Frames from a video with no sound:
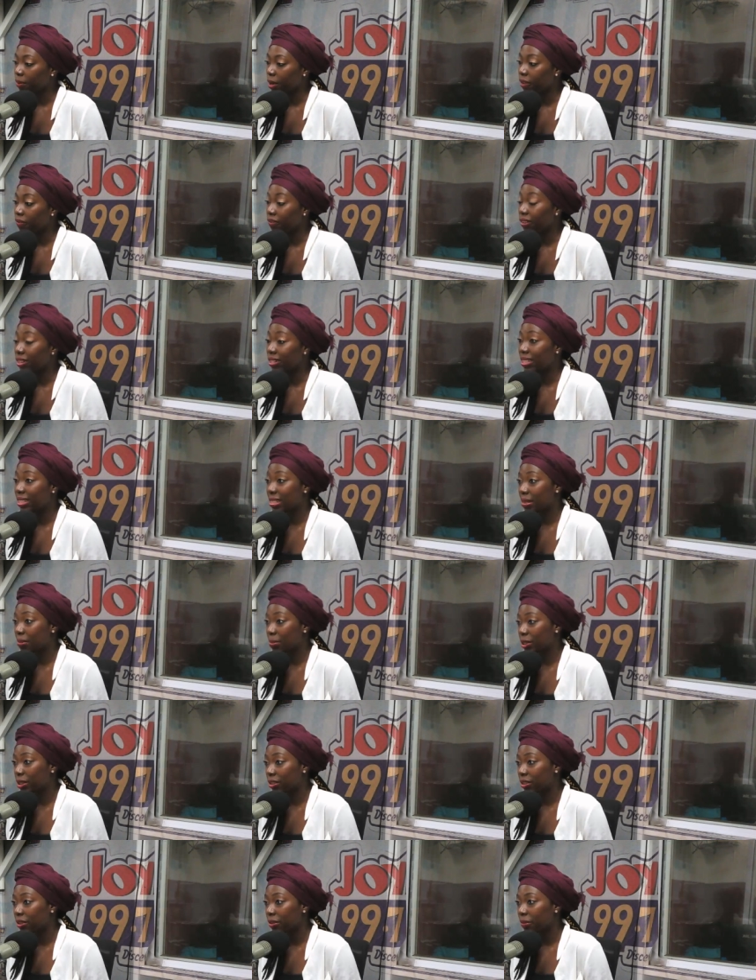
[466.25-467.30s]
are very
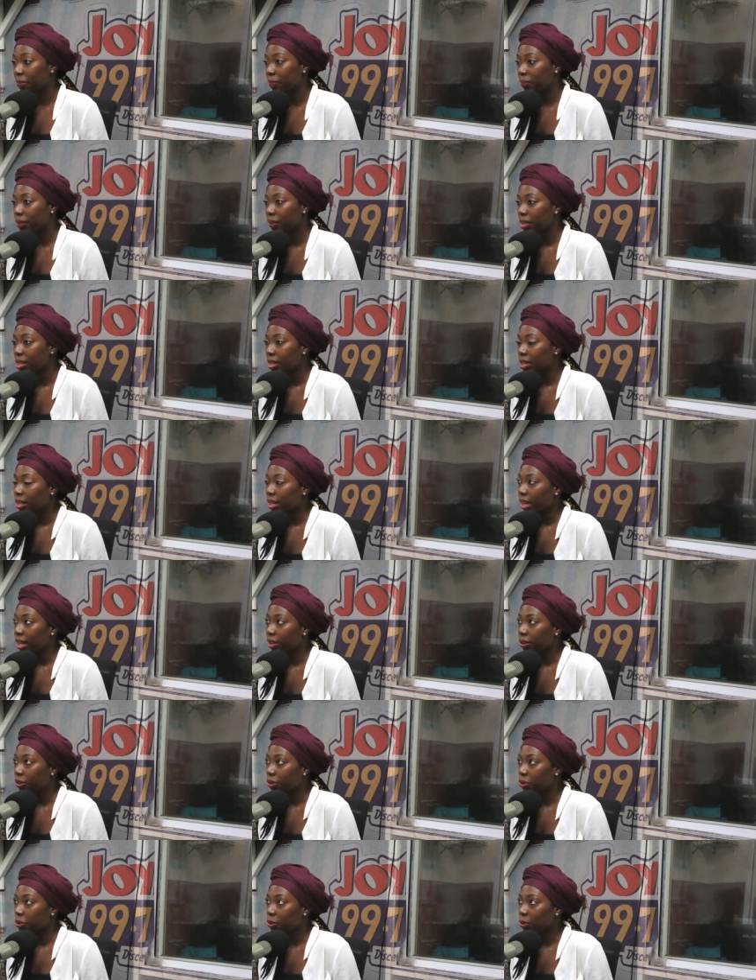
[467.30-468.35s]
similar
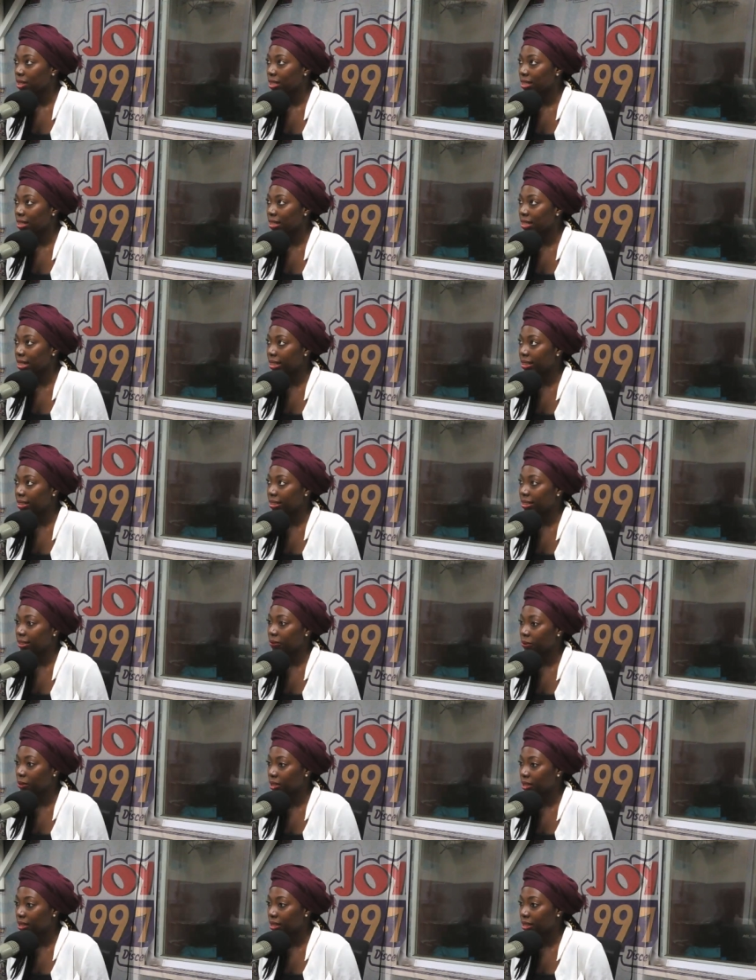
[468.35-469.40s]
and also distinct
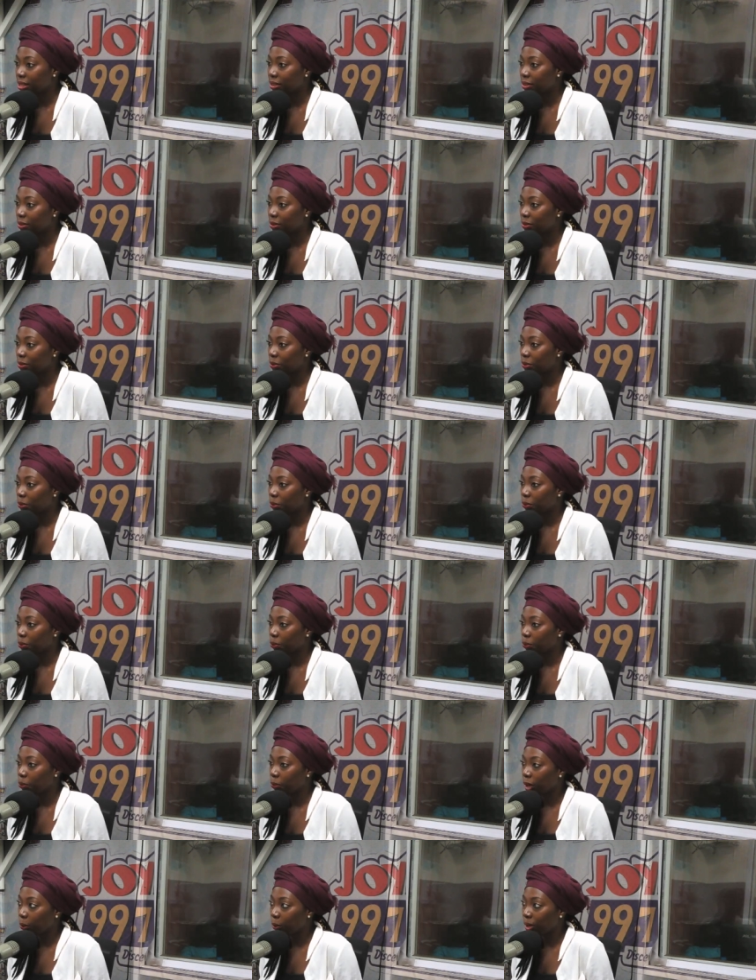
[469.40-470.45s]
differences
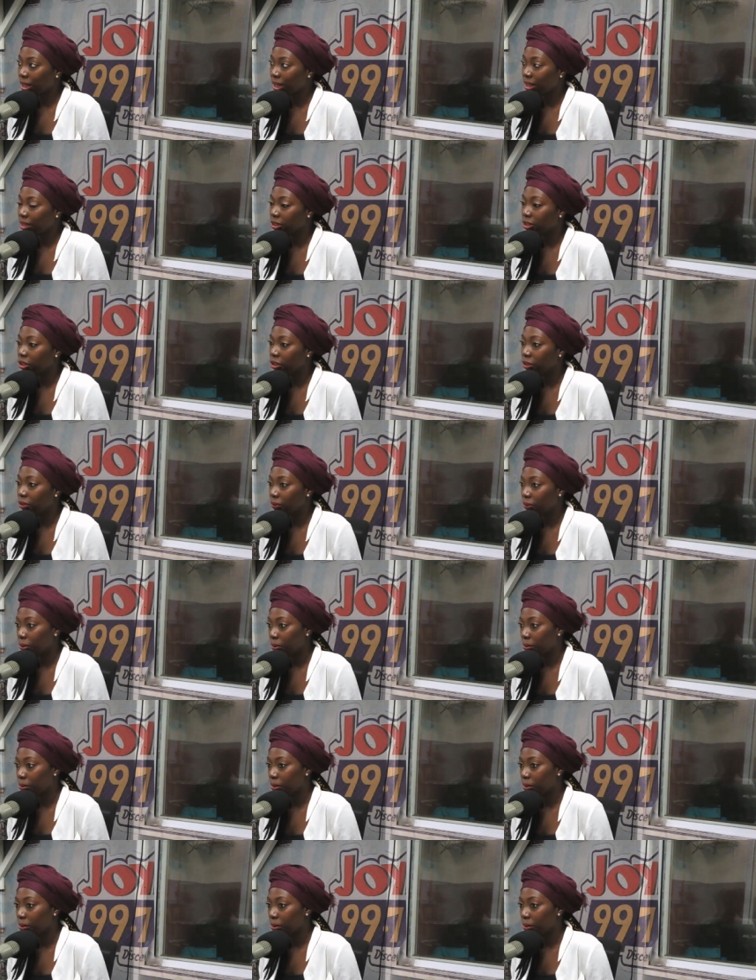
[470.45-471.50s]
where we can learn
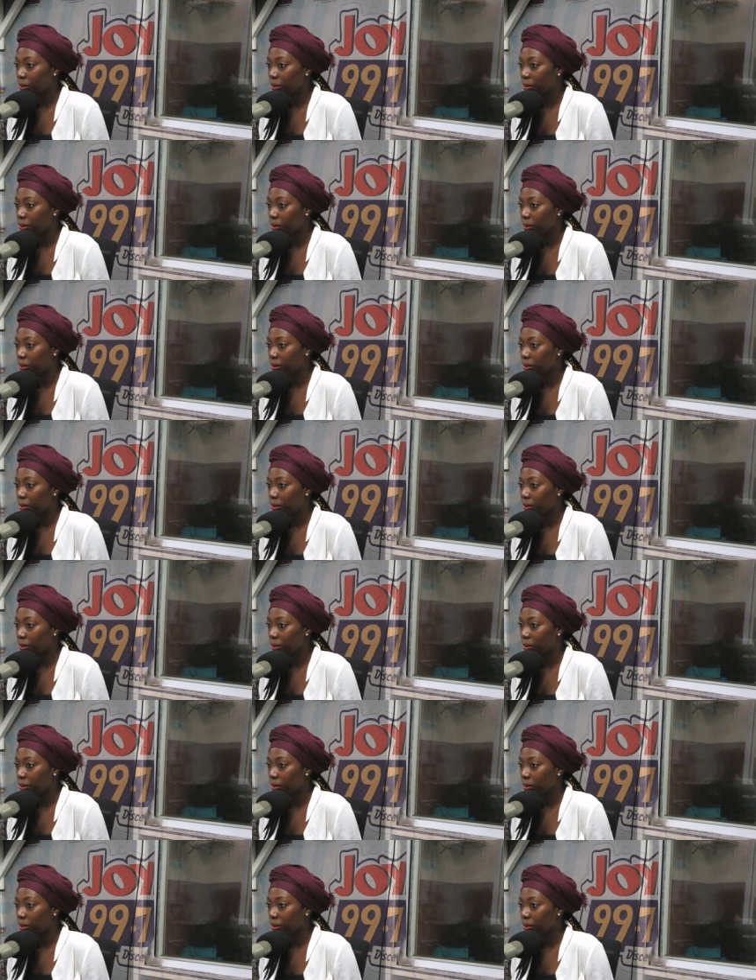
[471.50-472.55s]
from each other. And
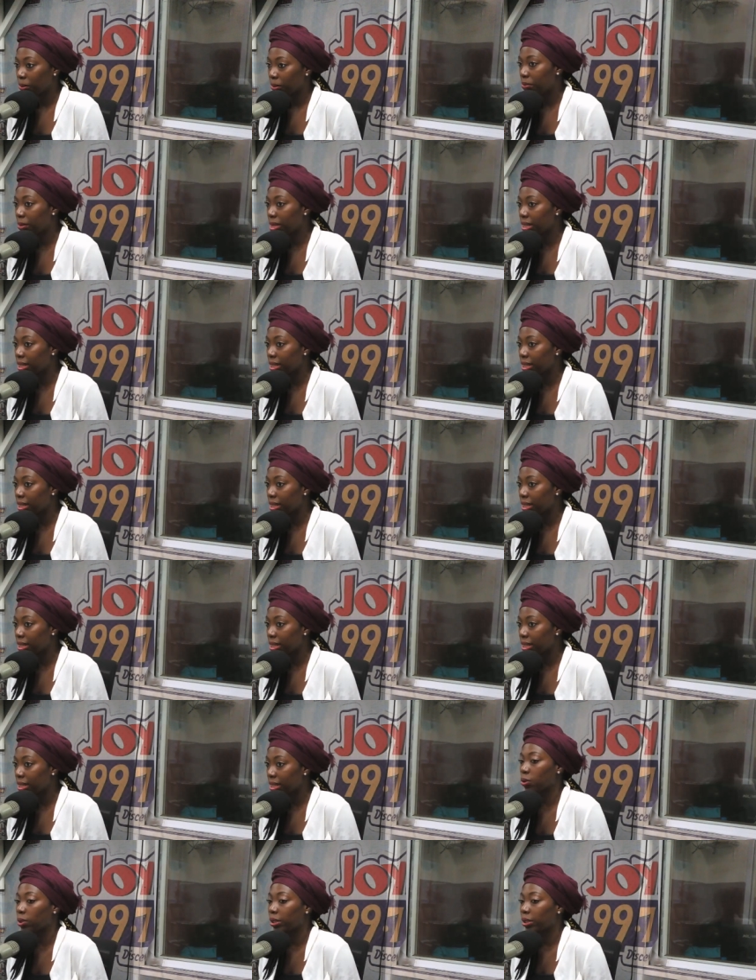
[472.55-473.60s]
for me, that's
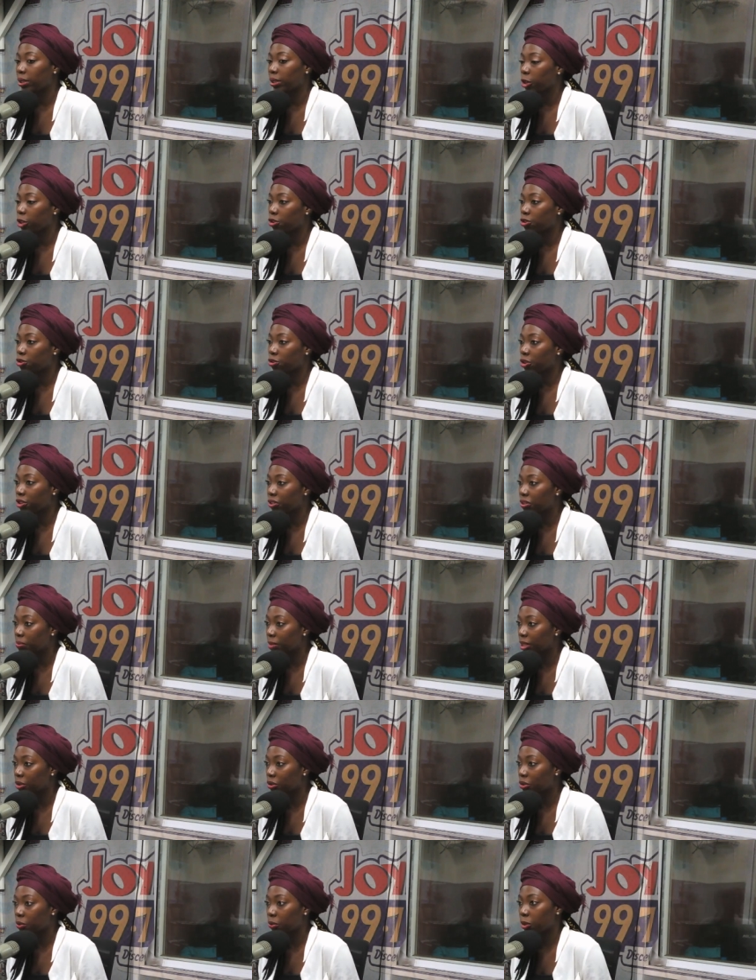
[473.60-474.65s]
usually what draws me
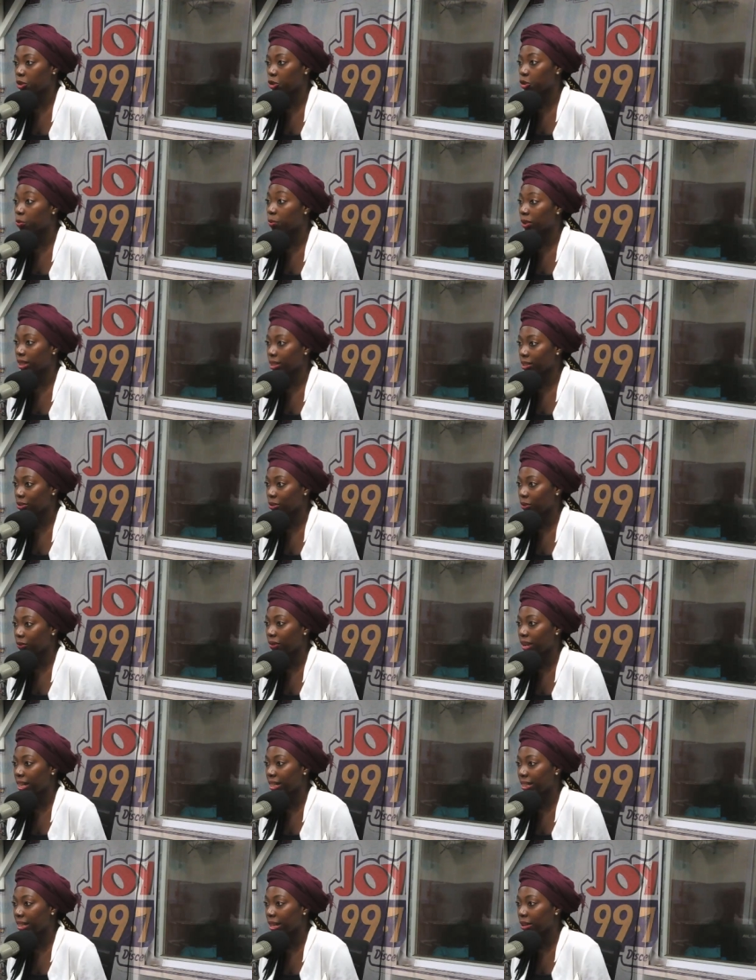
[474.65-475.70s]
to a new place to
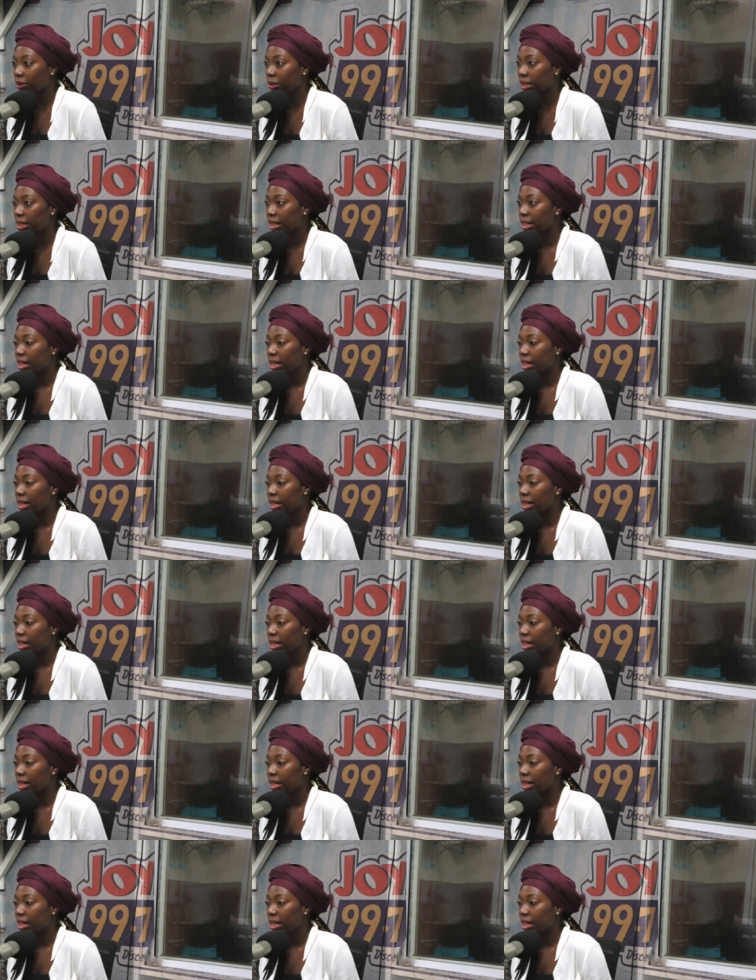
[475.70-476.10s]
find out